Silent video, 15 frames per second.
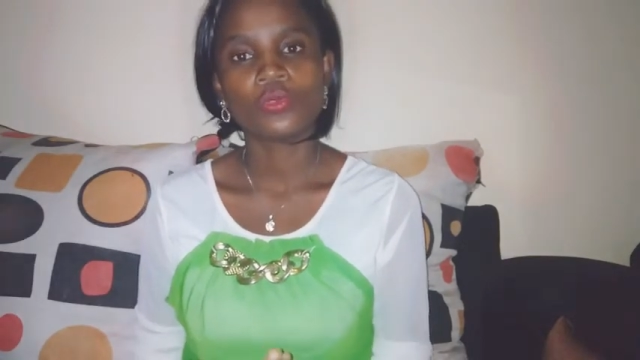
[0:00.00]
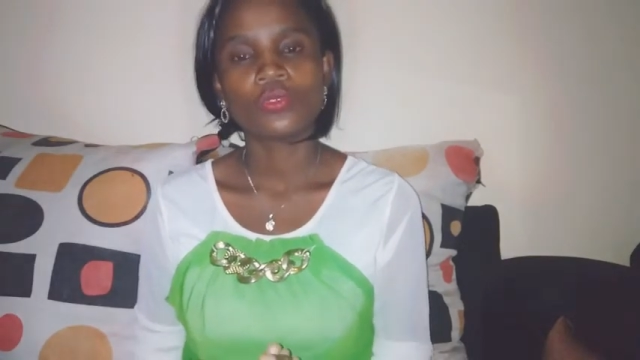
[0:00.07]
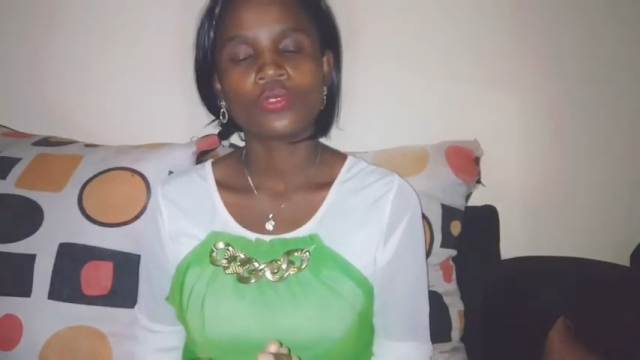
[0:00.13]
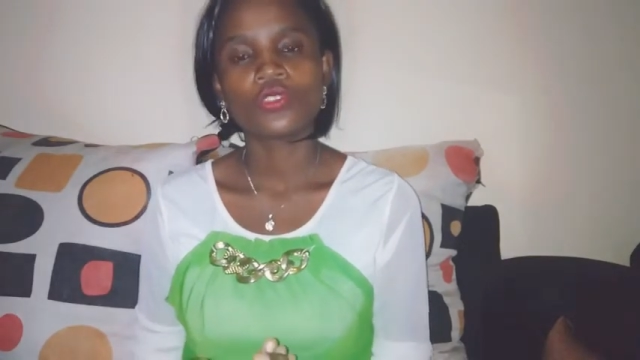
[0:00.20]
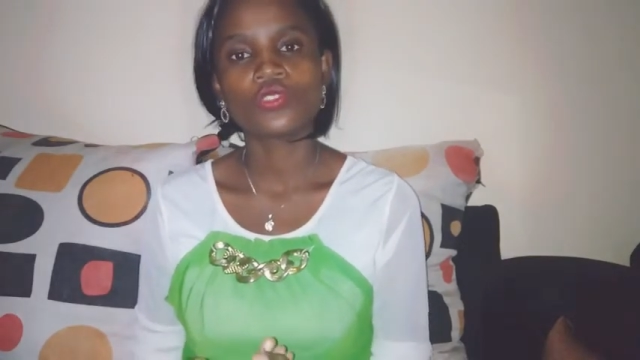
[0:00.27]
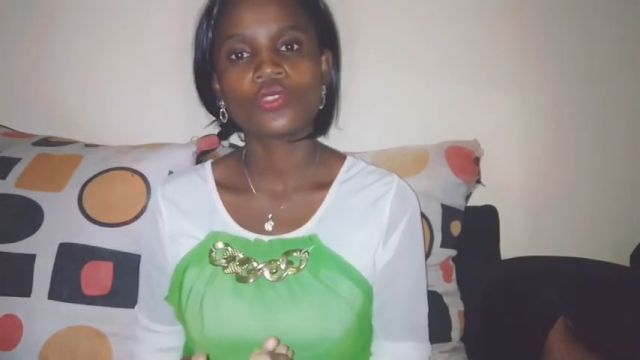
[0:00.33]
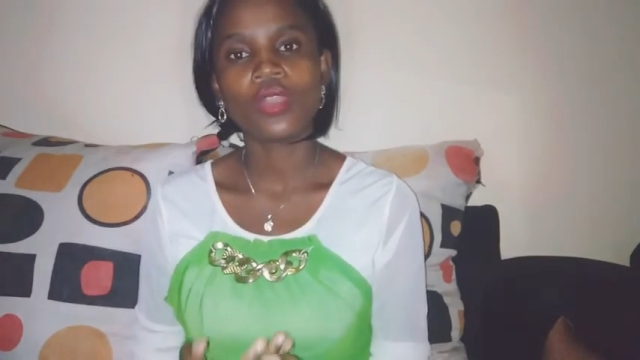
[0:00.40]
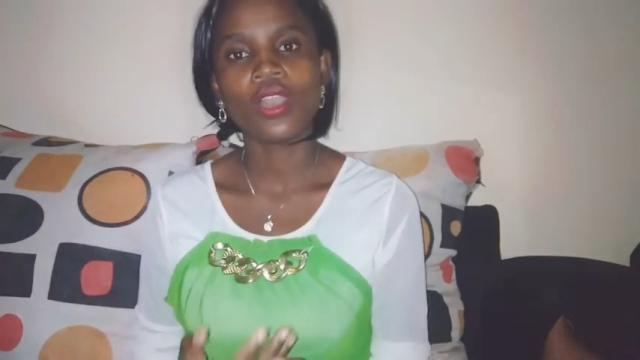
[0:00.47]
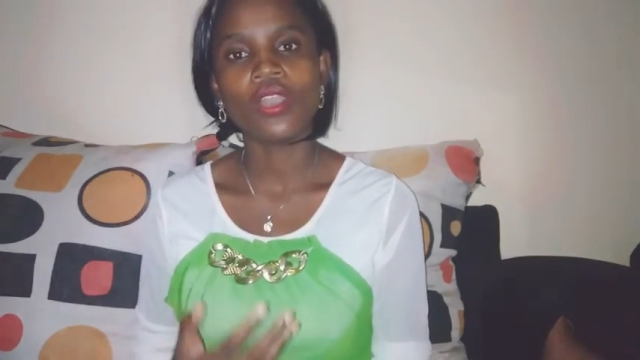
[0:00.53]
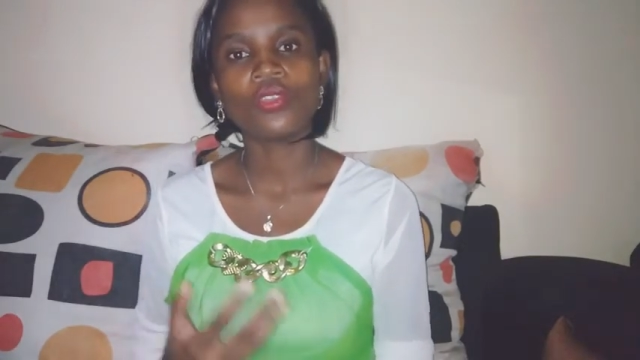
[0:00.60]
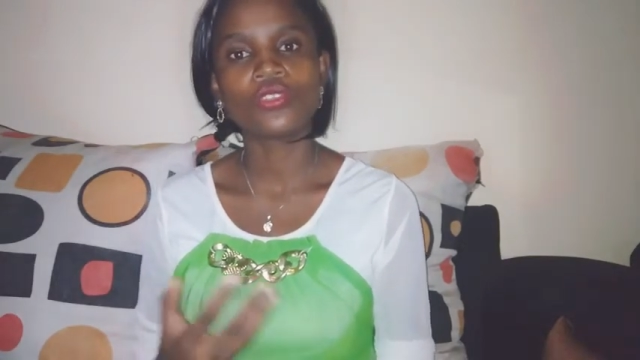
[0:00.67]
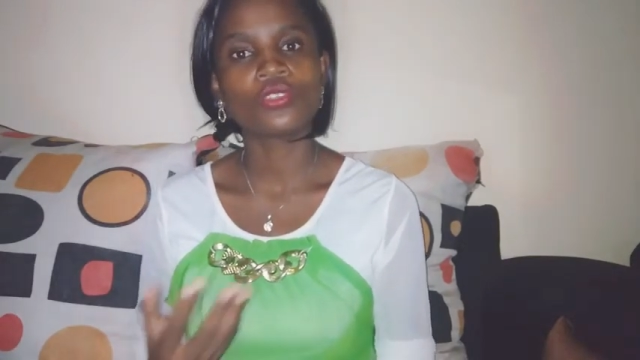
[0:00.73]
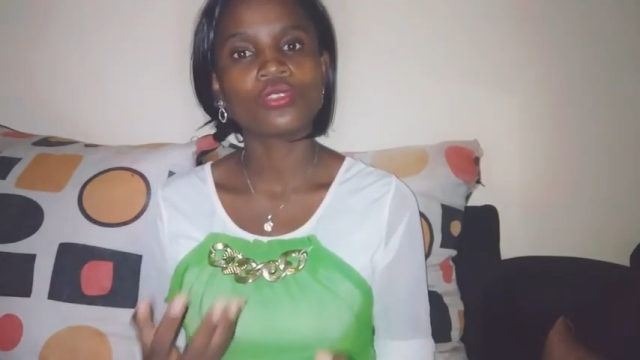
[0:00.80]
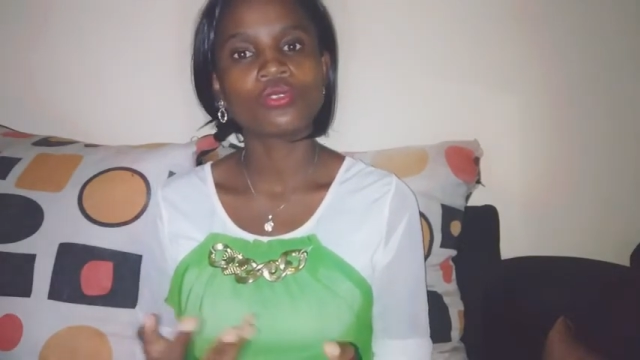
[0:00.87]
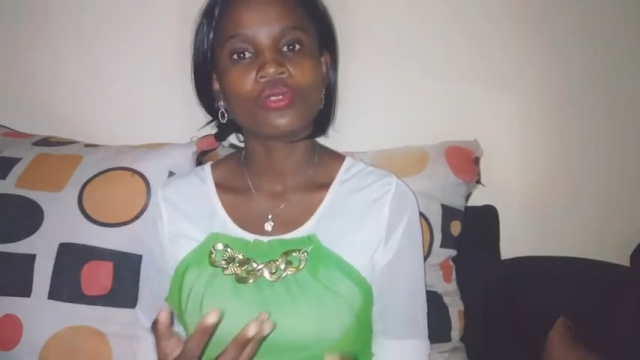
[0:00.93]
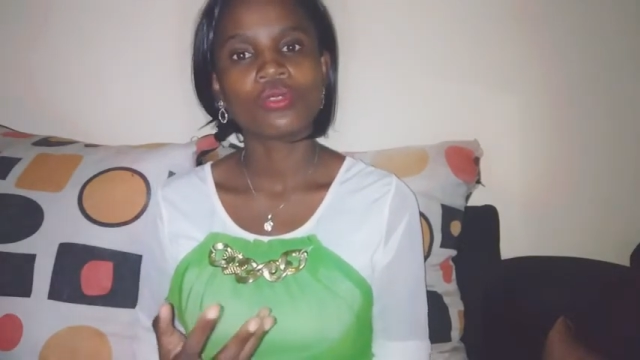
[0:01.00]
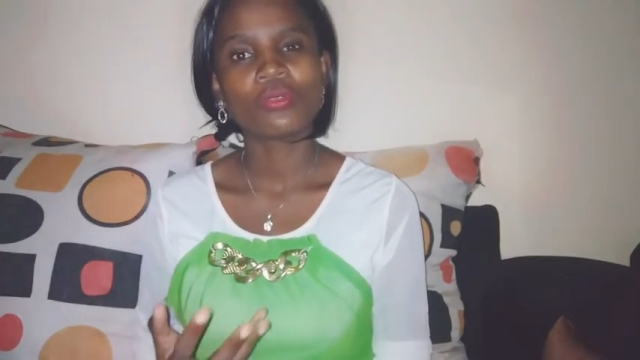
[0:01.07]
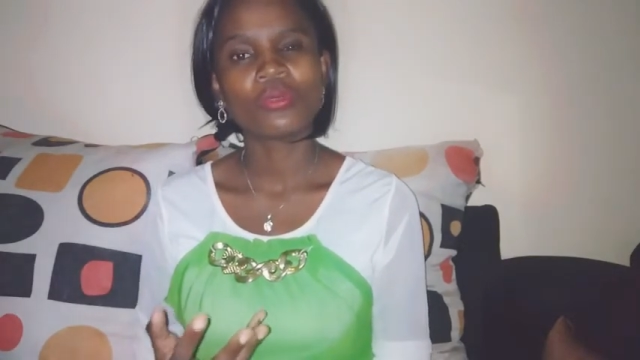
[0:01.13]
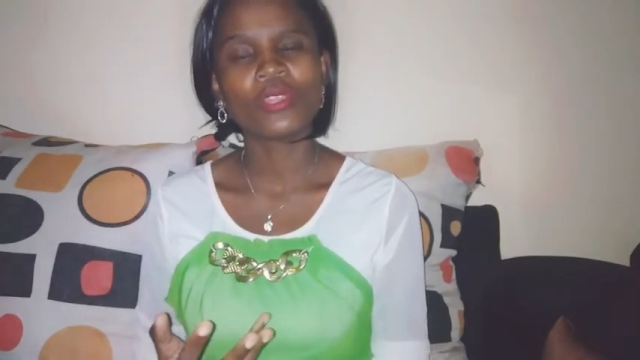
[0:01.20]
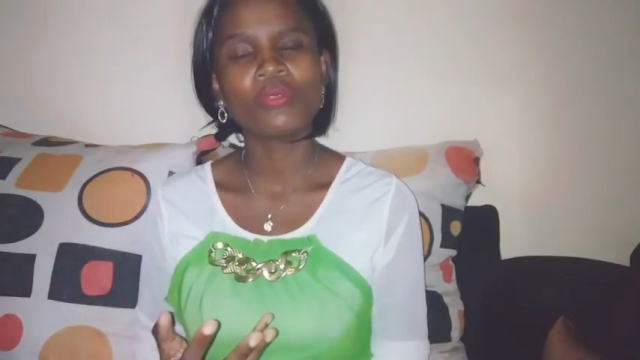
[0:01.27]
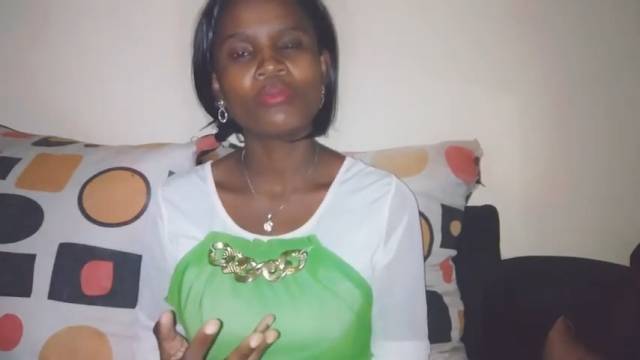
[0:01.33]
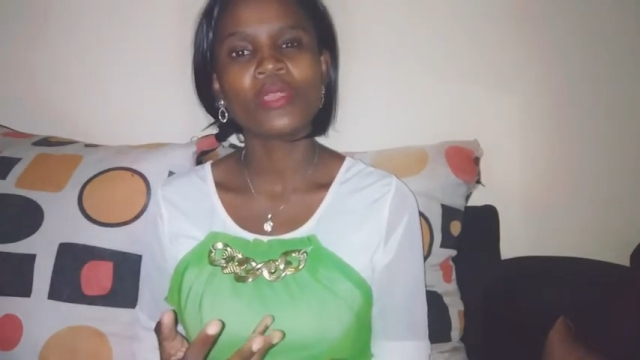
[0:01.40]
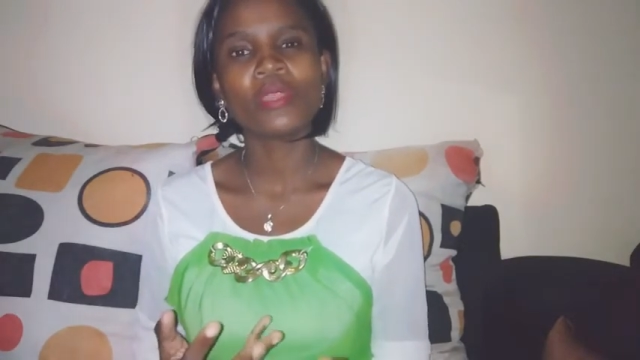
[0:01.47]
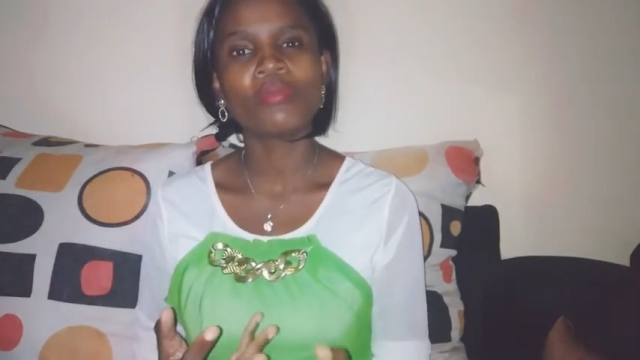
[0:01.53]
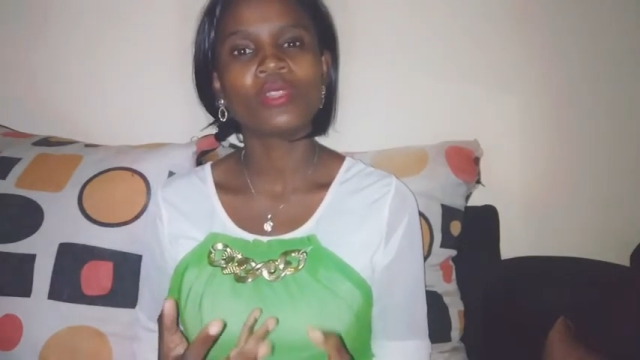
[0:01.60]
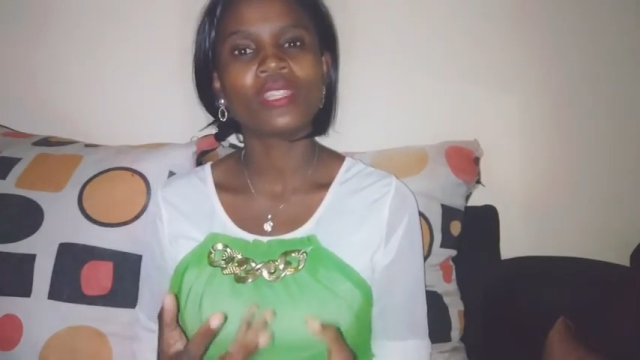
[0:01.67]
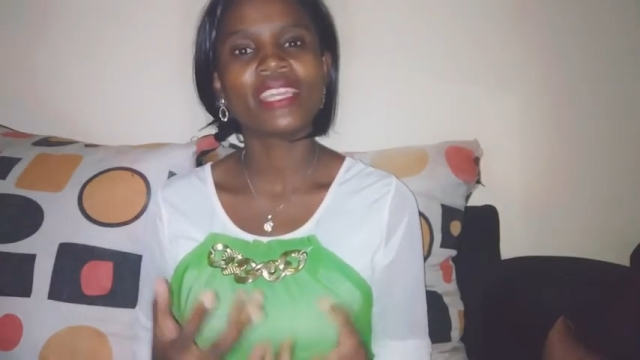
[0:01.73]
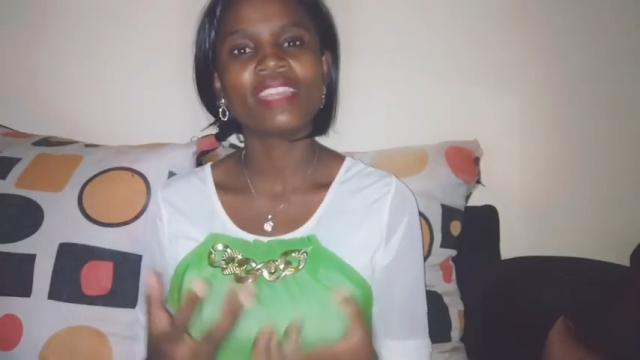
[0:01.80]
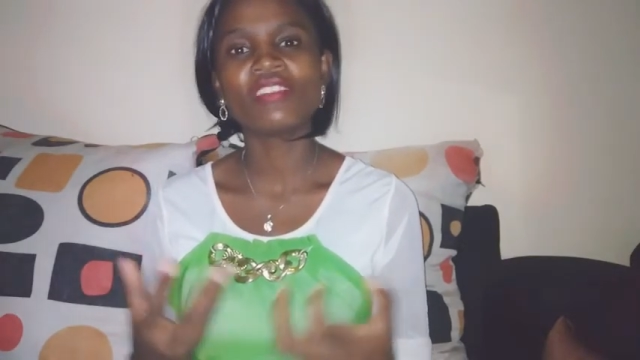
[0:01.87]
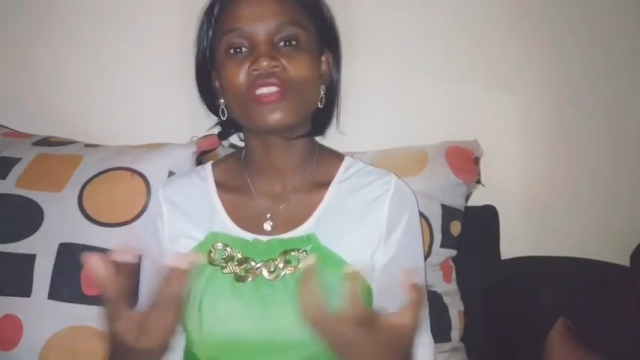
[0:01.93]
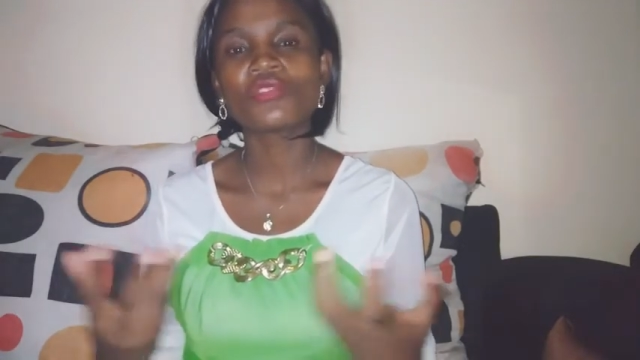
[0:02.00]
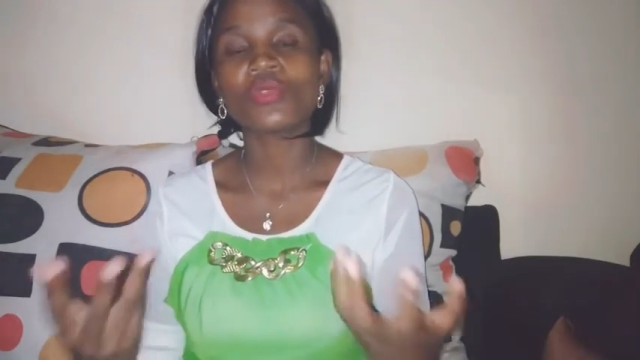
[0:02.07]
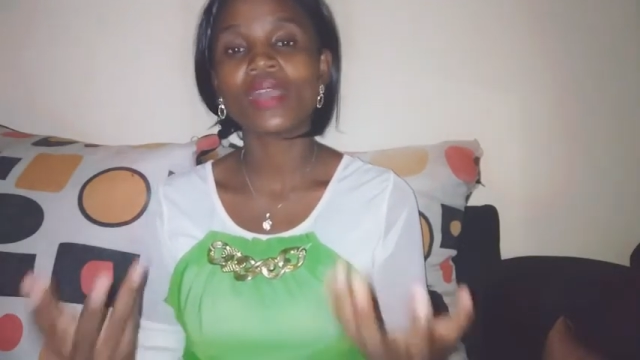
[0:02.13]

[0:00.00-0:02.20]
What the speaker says: So how will you be able even to